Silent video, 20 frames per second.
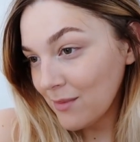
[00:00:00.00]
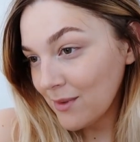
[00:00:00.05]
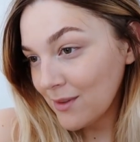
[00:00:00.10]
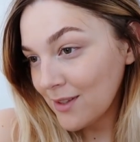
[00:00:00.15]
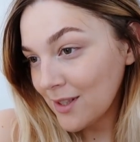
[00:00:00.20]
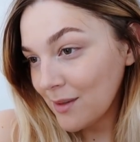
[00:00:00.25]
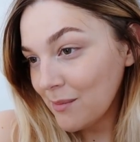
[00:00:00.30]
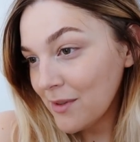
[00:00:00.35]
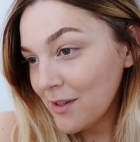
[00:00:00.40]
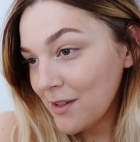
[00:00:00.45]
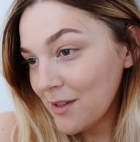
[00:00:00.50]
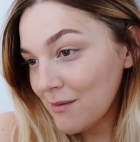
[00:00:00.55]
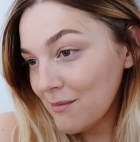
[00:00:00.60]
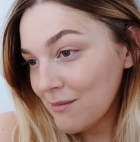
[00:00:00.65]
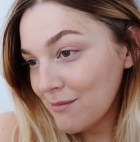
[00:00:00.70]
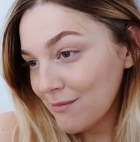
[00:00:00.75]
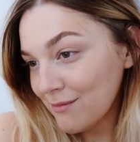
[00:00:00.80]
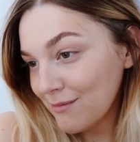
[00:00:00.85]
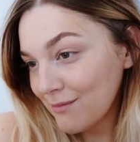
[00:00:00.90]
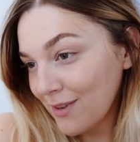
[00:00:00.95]
Some of
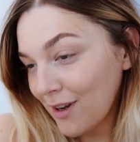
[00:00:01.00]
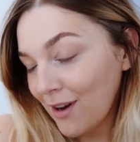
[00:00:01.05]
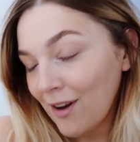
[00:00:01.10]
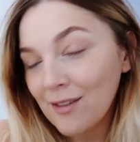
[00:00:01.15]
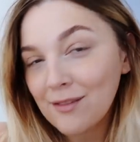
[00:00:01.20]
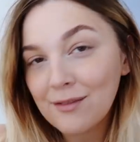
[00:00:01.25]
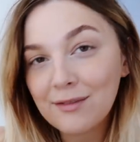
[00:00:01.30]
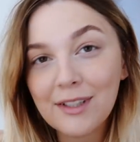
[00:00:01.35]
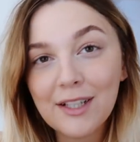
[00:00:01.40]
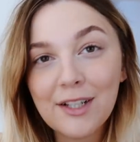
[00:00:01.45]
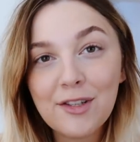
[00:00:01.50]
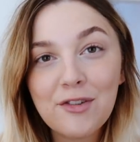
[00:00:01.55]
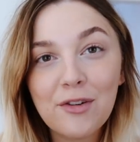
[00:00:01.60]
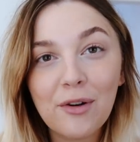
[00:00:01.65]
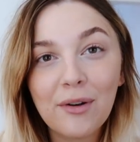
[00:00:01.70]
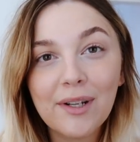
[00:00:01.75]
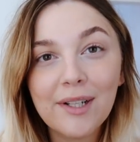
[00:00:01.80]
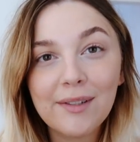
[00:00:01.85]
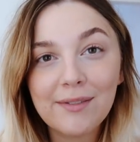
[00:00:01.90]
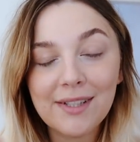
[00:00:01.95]
them aren't really
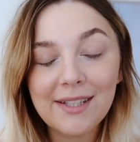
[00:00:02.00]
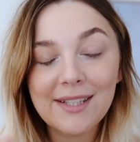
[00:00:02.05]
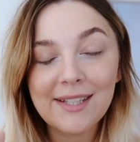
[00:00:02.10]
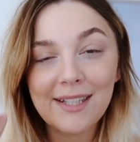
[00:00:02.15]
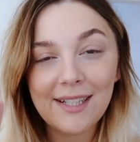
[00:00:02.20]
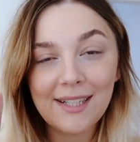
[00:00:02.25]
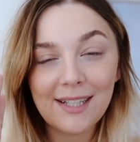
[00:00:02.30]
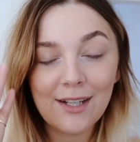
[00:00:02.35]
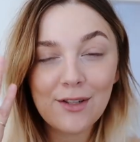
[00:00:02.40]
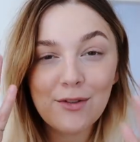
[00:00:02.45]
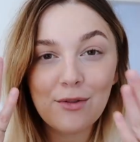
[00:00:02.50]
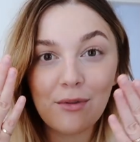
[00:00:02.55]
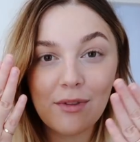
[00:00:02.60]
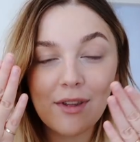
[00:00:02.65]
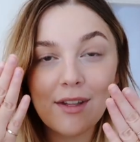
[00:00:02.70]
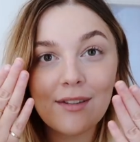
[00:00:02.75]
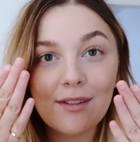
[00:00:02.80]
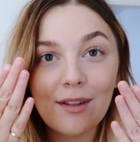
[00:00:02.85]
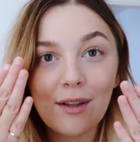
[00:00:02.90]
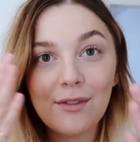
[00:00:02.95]
strong enough to see unless you're
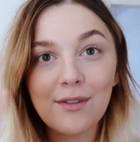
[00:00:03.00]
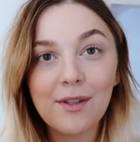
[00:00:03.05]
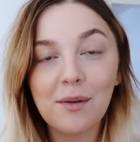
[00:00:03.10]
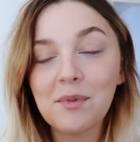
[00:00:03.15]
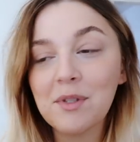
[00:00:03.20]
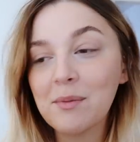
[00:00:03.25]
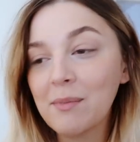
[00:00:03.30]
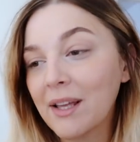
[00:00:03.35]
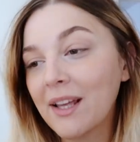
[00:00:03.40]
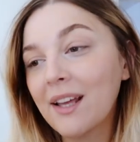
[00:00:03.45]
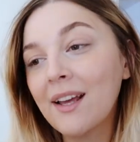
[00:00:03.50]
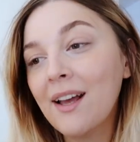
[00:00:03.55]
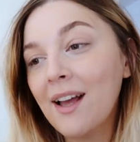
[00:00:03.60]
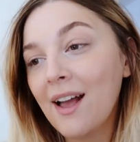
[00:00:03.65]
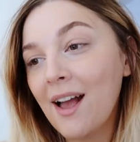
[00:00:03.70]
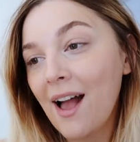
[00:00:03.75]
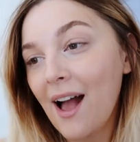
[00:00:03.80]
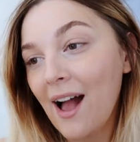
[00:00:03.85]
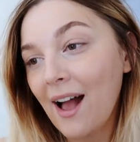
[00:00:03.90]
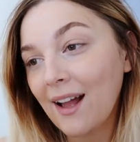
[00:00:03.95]
this close up to me,
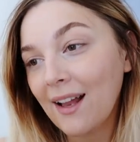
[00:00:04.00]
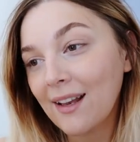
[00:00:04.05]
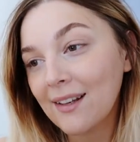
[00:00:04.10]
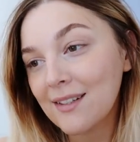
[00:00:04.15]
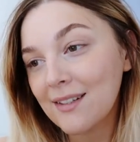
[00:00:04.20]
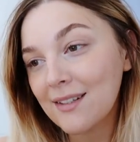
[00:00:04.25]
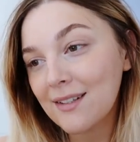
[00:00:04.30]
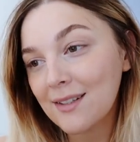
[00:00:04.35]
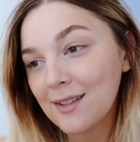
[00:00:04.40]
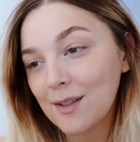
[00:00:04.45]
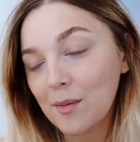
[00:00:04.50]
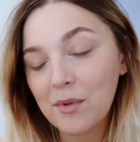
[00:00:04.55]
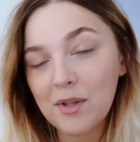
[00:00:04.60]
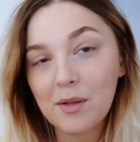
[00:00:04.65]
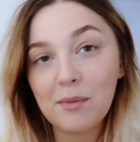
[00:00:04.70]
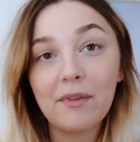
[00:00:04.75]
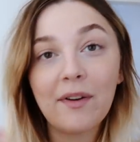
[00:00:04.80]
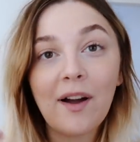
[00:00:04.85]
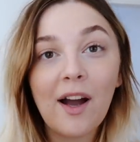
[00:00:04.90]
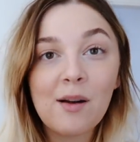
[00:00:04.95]
and some of
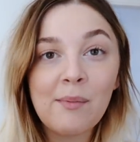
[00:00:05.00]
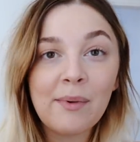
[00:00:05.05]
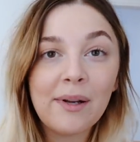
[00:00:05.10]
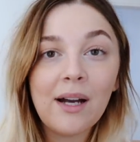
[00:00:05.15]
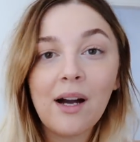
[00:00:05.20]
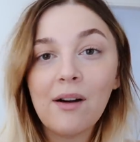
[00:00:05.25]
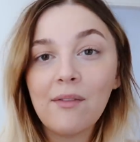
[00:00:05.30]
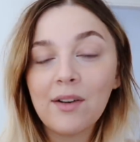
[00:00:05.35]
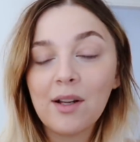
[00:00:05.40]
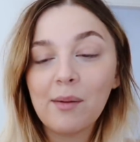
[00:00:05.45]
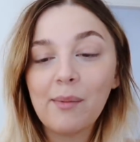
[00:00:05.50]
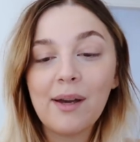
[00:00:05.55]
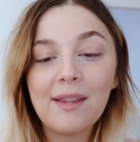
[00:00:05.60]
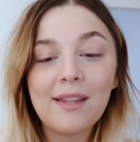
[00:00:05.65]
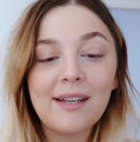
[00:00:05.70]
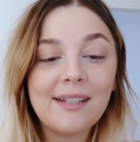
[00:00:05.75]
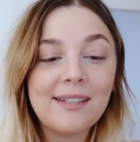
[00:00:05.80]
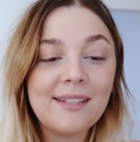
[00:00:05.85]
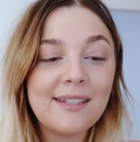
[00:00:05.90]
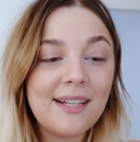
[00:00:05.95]
them have kind of been covered up by
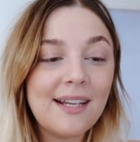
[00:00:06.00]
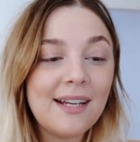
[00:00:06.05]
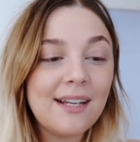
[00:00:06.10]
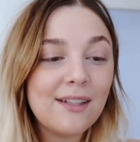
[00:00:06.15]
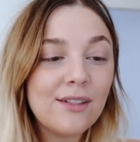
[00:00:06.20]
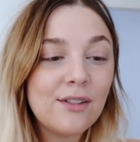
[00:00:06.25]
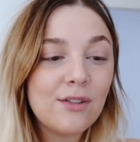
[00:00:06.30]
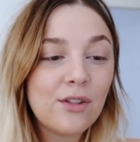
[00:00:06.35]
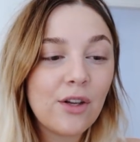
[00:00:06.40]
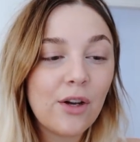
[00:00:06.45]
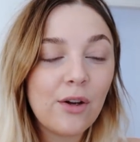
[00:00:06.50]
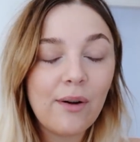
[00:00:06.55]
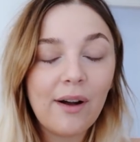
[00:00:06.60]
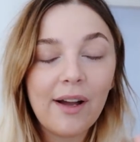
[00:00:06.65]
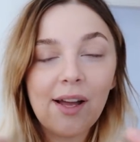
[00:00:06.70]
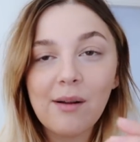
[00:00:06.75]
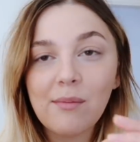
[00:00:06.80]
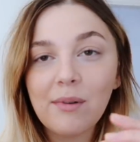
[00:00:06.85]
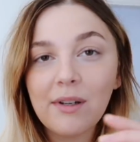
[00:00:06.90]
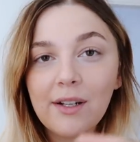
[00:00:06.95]
the concealers. So
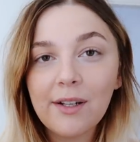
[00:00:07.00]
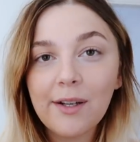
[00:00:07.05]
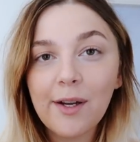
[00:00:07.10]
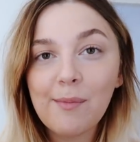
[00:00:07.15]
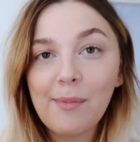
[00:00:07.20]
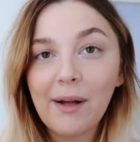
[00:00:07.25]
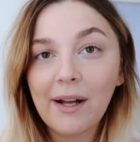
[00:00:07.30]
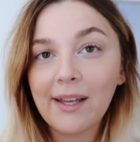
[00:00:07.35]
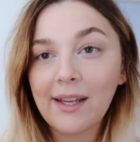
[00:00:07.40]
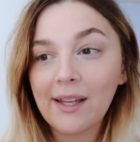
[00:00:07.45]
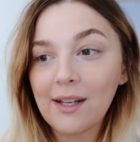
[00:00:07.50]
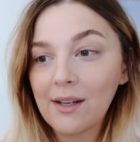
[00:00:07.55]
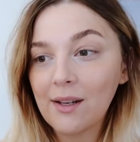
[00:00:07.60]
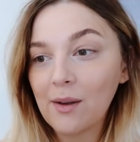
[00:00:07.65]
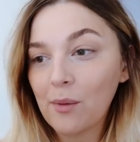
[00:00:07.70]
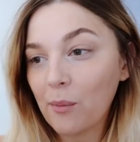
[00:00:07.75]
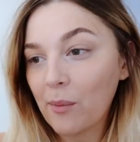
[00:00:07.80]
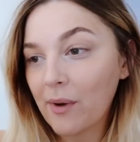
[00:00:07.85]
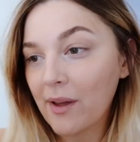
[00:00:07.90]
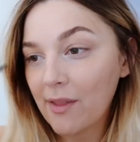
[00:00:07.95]
I am going to go back
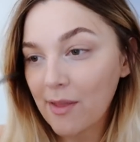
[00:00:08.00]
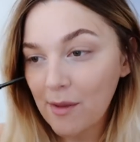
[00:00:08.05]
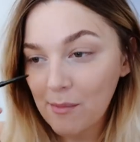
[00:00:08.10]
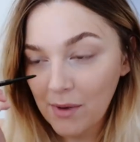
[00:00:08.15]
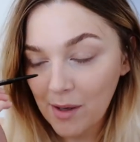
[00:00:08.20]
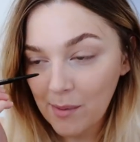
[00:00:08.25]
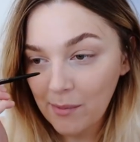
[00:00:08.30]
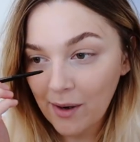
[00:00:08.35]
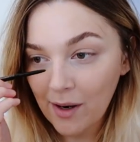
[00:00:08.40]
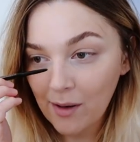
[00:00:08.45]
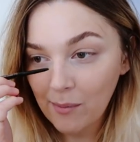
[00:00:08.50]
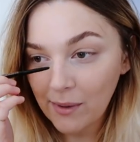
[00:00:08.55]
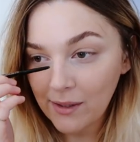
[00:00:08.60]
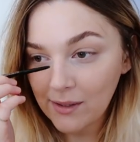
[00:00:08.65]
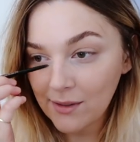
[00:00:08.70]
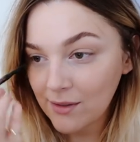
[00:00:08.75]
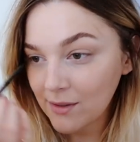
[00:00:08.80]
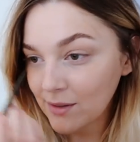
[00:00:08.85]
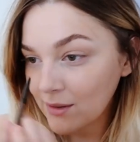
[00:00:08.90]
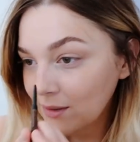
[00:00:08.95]
in with my brow
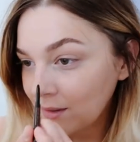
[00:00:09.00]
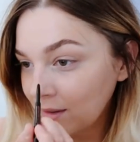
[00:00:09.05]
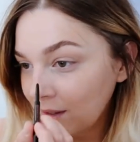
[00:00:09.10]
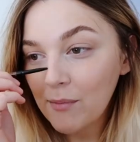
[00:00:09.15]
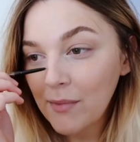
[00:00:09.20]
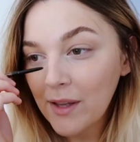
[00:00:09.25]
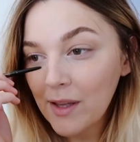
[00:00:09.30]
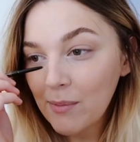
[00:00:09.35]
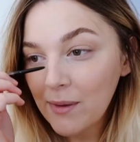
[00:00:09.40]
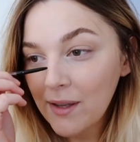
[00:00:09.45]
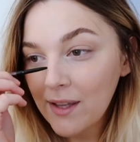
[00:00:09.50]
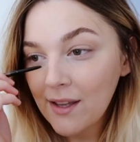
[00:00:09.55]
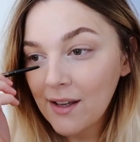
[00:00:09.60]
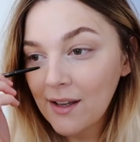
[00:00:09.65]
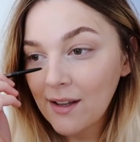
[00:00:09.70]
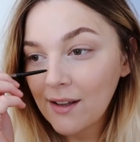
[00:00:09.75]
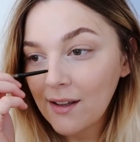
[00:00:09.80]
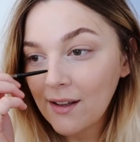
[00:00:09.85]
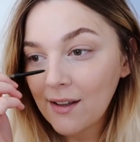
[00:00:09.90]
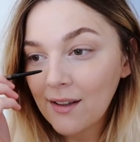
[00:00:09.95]
pencil. Maybe
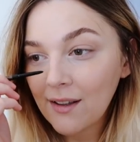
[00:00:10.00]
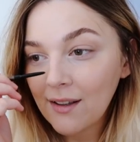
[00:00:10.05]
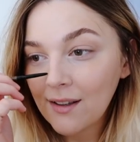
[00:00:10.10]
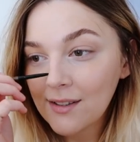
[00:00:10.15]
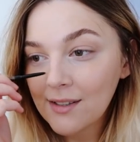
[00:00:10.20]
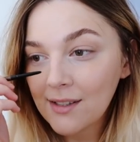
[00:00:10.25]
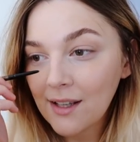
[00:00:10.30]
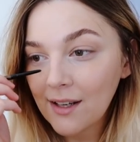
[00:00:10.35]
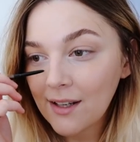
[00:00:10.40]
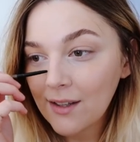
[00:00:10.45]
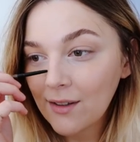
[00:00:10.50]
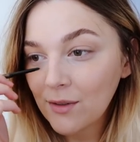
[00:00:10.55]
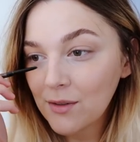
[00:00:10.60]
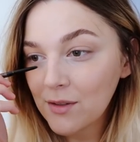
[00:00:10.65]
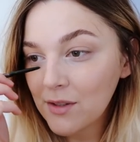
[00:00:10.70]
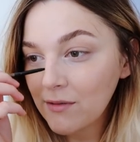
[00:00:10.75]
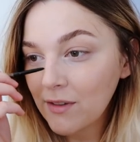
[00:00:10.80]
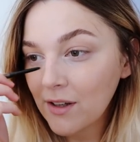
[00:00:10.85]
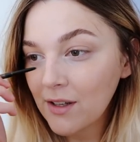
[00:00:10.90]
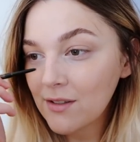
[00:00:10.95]
a slightly
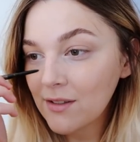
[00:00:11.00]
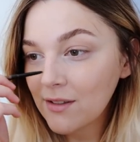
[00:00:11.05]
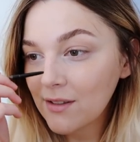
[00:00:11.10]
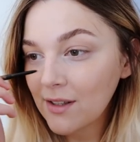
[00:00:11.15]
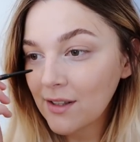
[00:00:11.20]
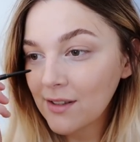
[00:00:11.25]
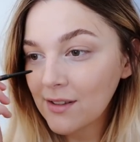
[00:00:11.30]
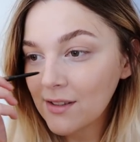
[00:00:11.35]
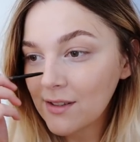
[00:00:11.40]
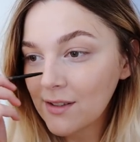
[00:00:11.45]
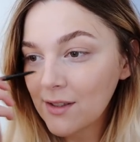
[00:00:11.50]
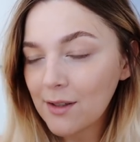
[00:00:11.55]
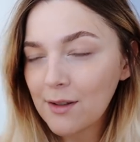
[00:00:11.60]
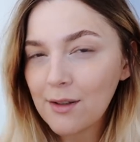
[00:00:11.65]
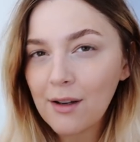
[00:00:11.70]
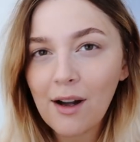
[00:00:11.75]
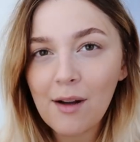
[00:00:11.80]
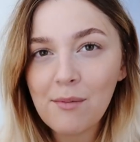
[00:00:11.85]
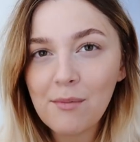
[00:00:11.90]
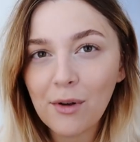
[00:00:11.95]
controversial thing to
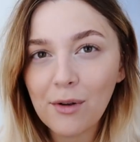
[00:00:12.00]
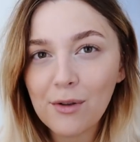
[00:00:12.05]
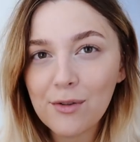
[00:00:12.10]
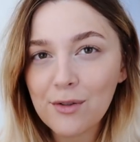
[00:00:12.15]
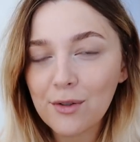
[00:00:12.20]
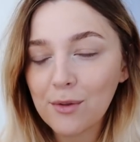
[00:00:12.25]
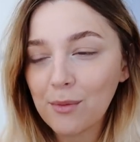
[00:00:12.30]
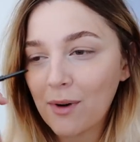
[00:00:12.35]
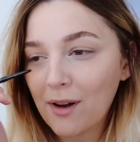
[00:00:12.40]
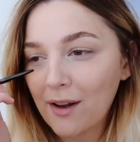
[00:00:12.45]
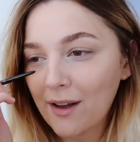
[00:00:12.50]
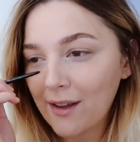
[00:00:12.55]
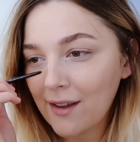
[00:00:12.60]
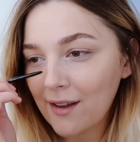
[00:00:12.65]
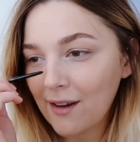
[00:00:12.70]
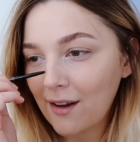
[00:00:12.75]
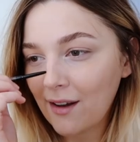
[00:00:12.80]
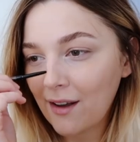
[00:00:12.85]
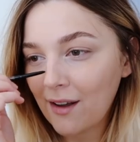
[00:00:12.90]
do, I'm not sure why.